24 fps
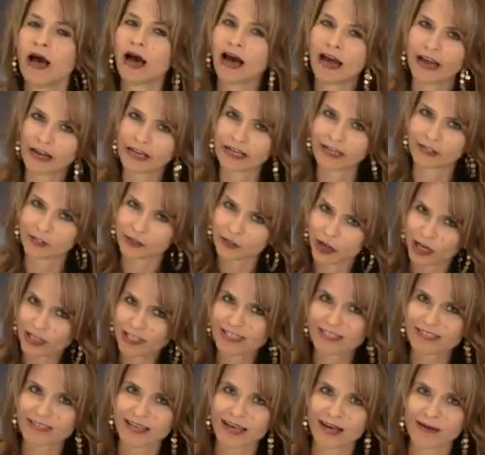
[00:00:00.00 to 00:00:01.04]
I didn't
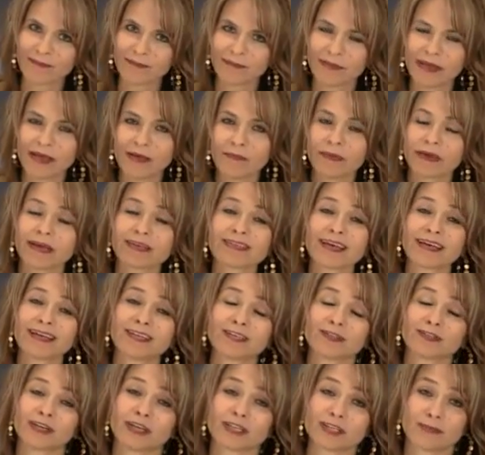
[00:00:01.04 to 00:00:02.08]
trust them because I
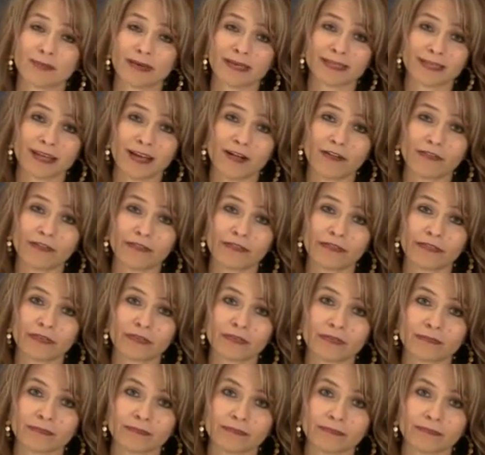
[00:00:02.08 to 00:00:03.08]
didn't trust myself.